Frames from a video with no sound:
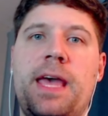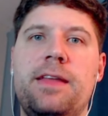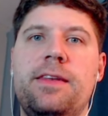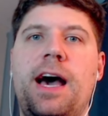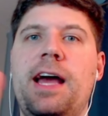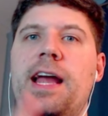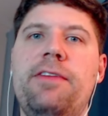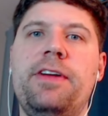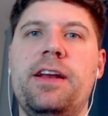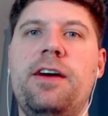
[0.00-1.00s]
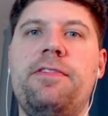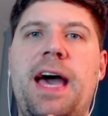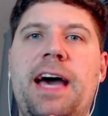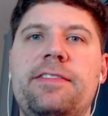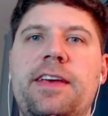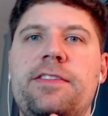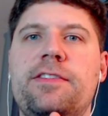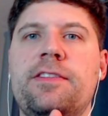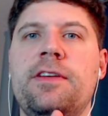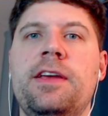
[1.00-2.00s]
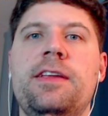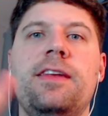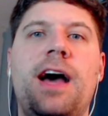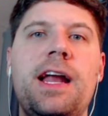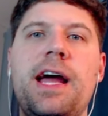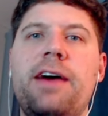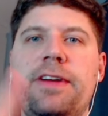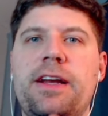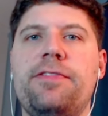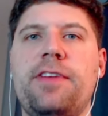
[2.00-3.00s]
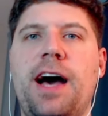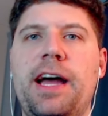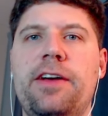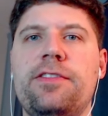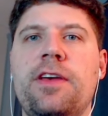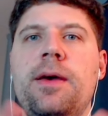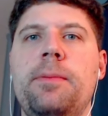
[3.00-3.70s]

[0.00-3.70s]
not having enough assets, not having enough tiles.